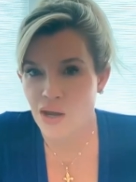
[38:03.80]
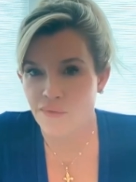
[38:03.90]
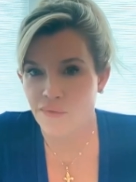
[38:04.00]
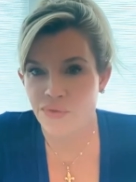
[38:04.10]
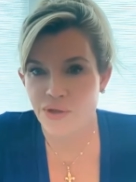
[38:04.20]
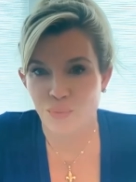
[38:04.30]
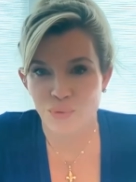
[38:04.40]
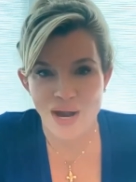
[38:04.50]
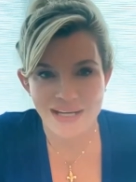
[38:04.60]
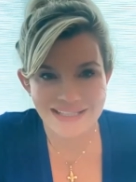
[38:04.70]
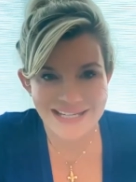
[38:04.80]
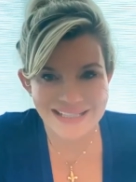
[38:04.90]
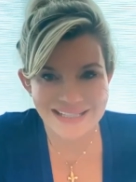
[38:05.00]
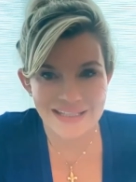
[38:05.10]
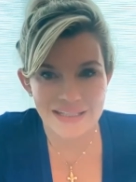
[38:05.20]
of their
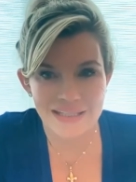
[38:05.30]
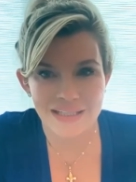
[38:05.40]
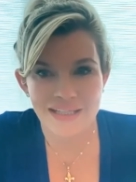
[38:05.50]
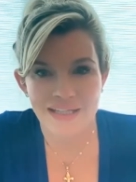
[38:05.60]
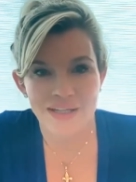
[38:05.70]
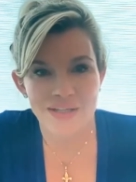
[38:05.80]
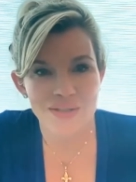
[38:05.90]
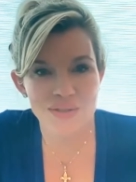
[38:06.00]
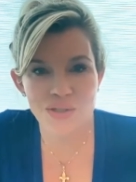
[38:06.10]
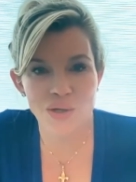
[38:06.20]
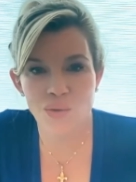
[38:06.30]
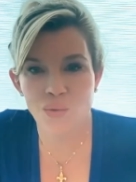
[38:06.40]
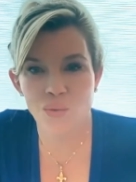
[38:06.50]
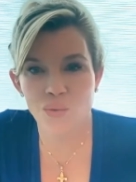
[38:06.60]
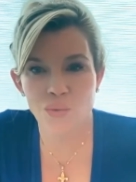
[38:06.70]
process.
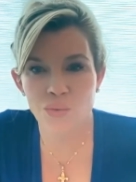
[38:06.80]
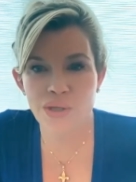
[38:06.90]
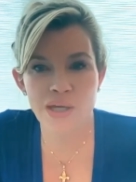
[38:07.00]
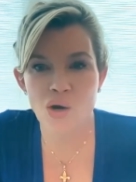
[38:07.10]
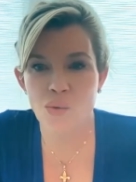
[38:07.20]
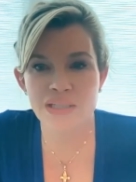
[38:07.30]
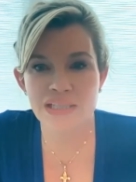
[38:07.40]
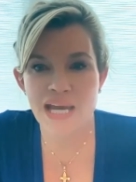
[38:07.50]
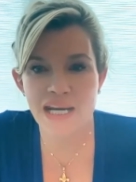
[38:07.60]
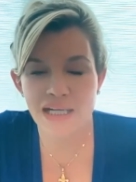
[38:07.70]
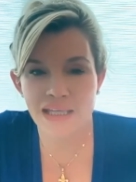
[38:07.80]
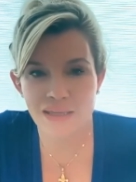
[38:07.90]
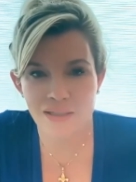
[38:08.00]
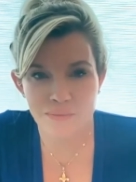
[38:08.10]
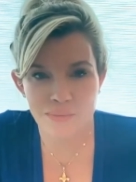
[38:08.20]
So they always had it in
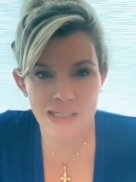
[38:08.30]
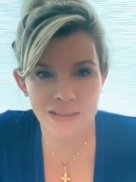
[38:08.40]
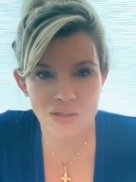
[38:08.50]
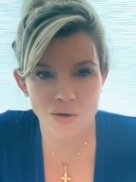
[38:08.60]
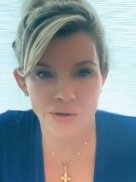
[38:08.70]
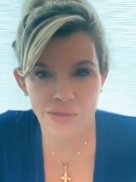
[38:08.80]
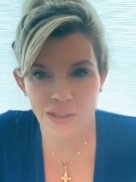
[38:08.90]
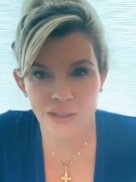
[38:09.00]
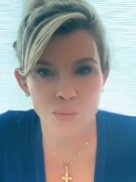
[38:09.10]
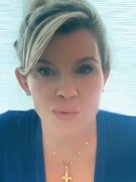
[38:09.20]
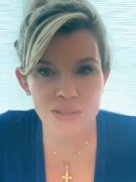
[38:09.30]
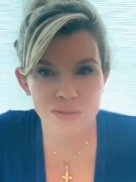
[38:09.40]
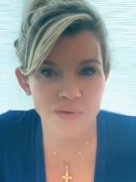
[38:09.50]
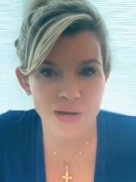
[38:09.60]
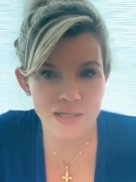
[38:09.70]
them, like Dorothy in The Wizard
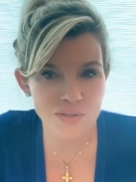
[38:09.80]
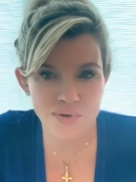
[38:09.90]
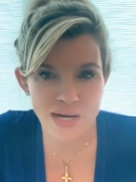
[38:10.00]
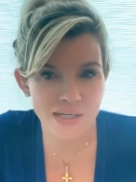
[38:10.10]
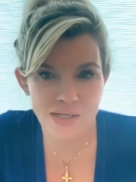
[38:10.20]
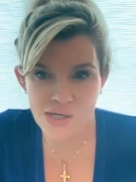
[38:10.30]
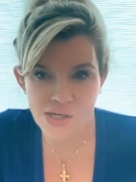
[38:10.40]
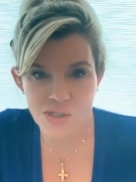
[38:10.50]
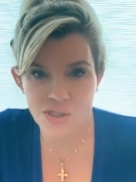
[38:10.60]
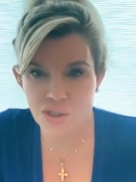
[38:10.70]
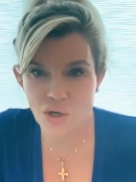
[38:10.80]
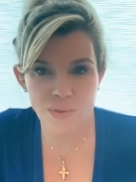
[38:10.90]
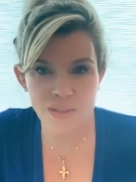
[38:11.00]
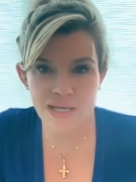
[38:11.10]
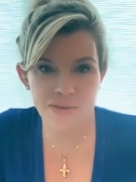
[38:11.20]
of Oz, right? She
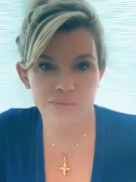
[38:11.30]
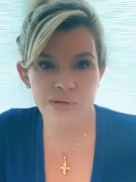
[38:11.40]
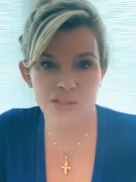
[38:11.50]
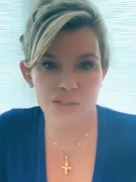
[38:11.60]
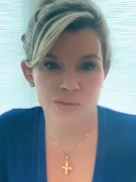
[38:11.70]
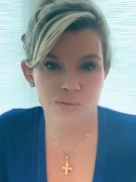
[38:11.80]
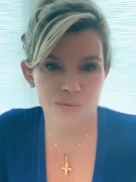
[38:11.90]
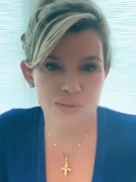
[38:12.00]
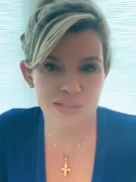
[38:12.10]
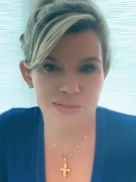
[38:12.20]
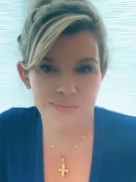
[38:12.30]
always had the red shoes.